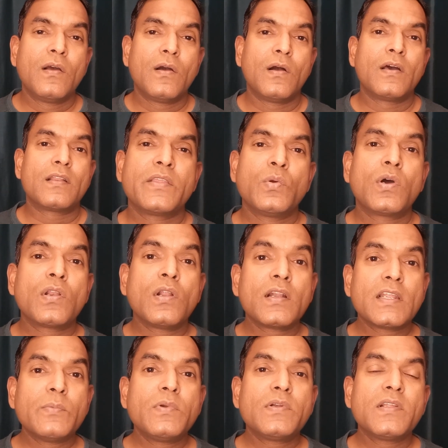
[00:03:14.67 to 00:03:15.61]
or you are
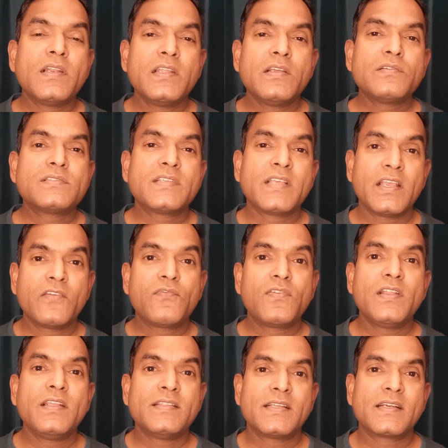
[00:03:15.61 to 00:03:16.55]
not able to live
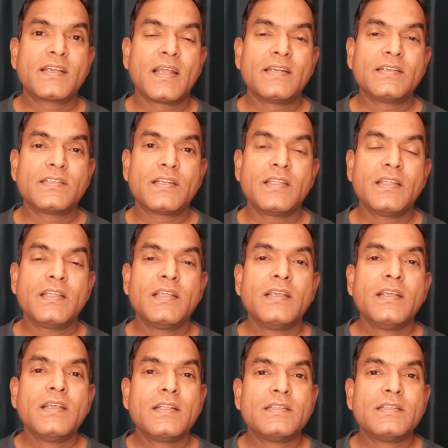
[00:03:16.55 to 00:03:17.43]
safely in the country,